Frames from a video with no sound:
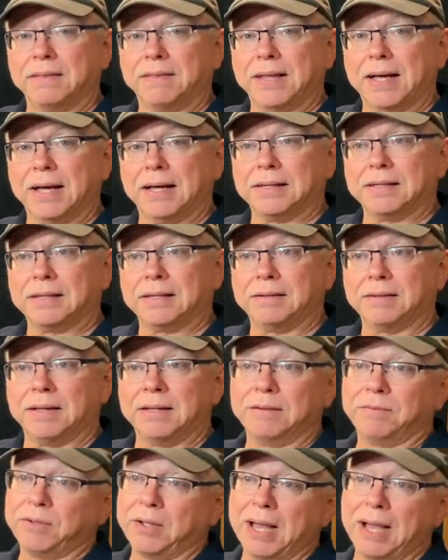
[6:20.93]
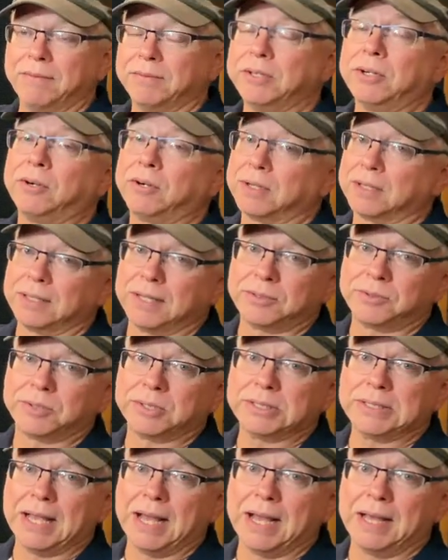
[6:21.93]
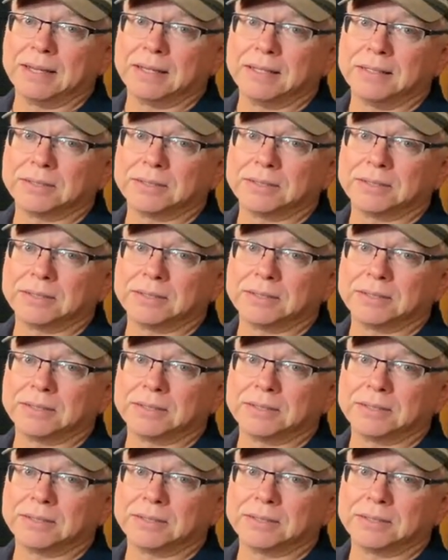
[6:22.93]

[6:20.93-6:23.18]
that, and if you haven't heard an electrostat,